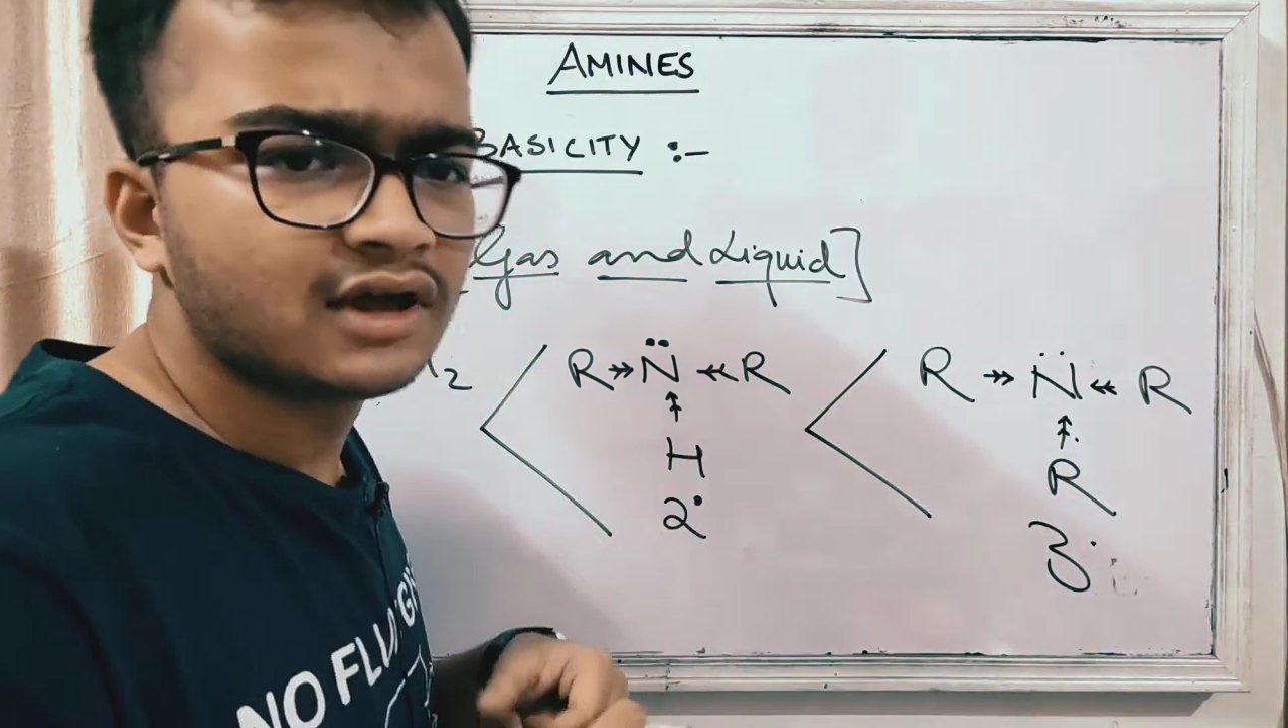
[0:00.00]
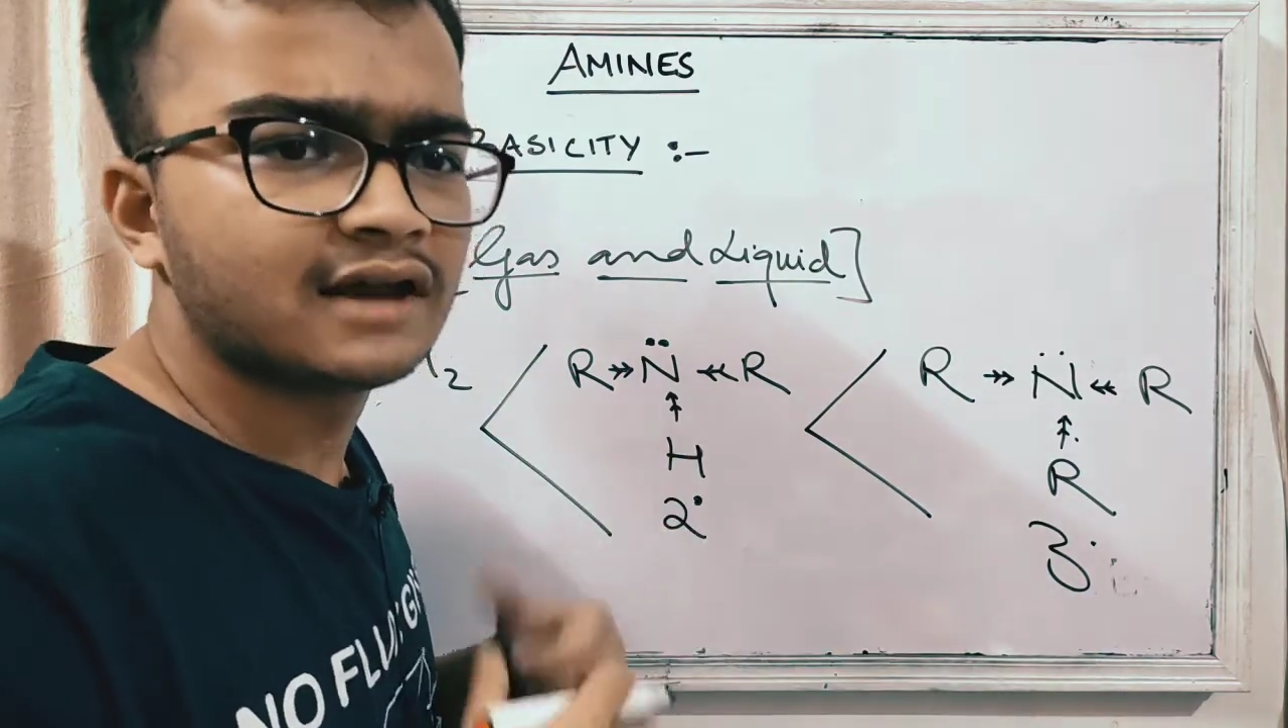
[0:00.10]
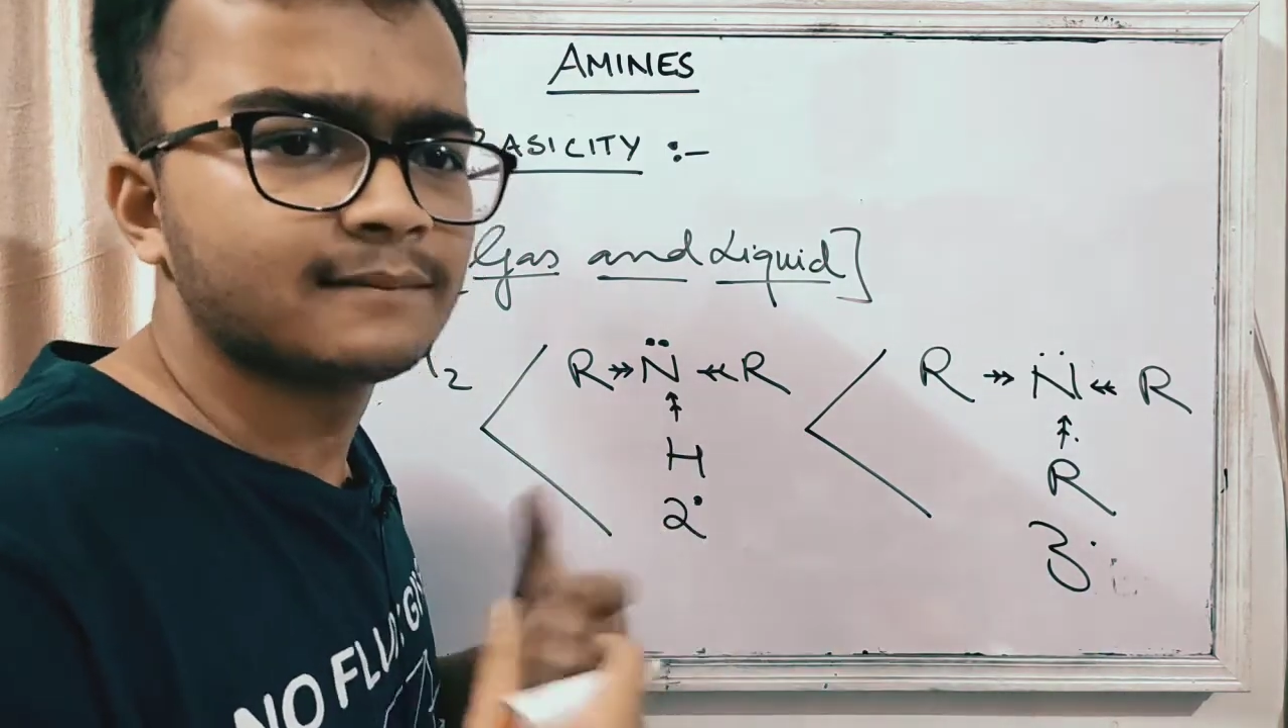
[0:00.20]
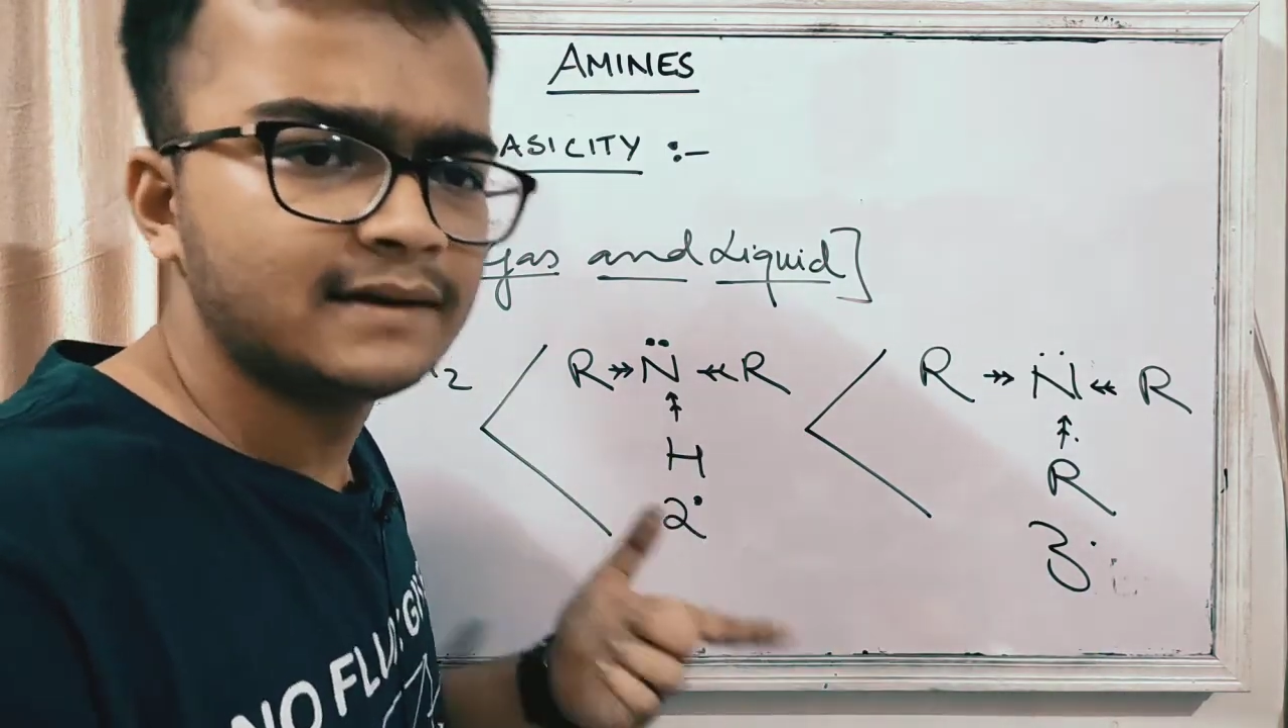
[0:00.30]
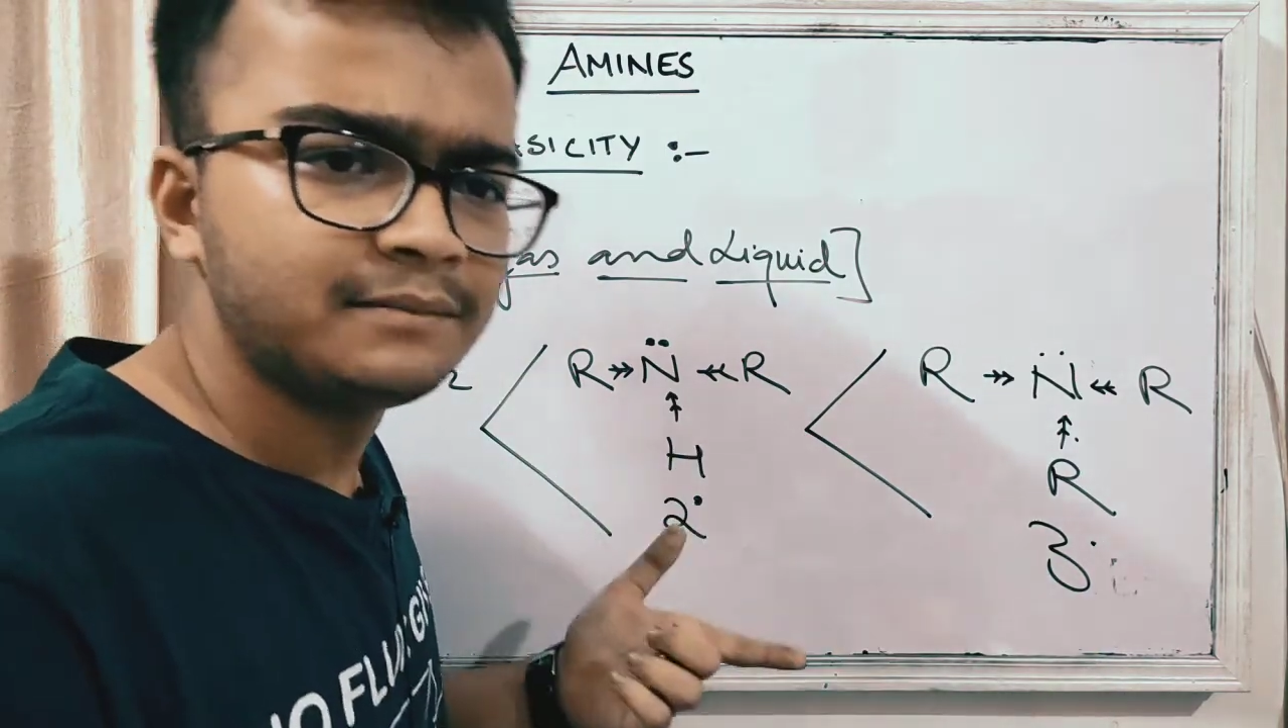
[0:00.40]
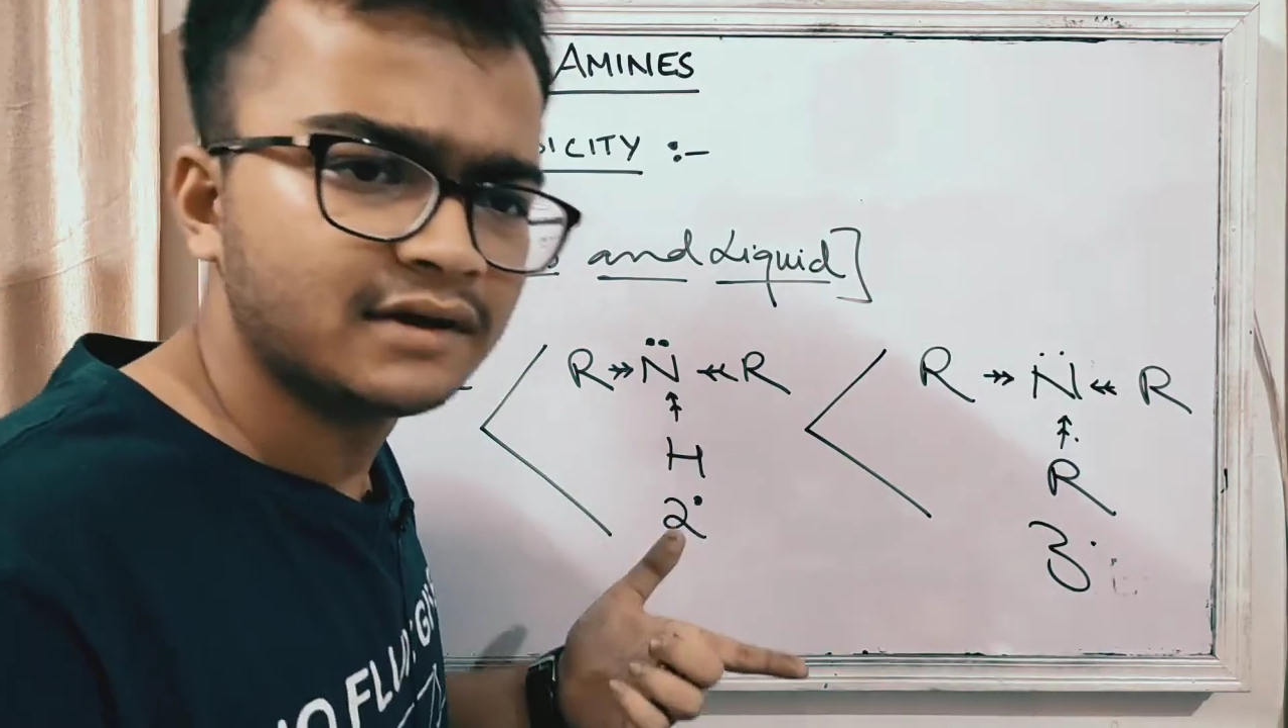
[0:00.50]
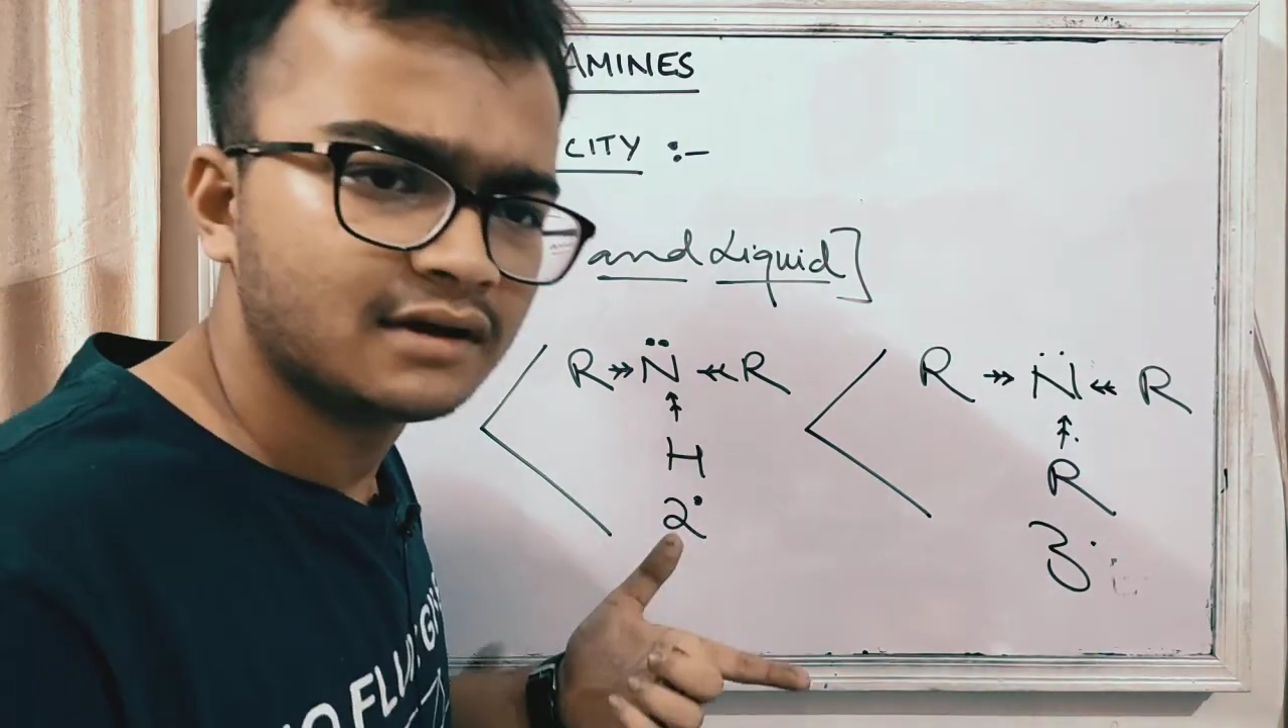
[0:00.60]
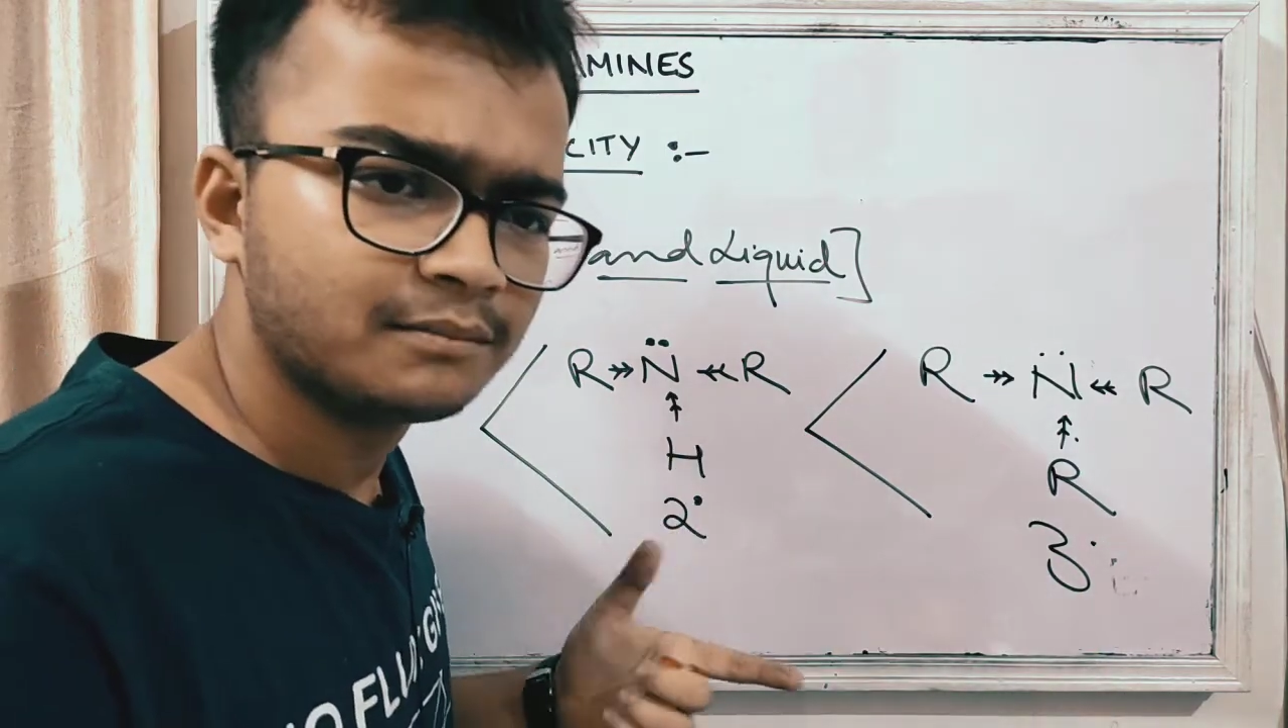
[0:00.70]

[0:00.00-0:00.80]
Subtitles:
and be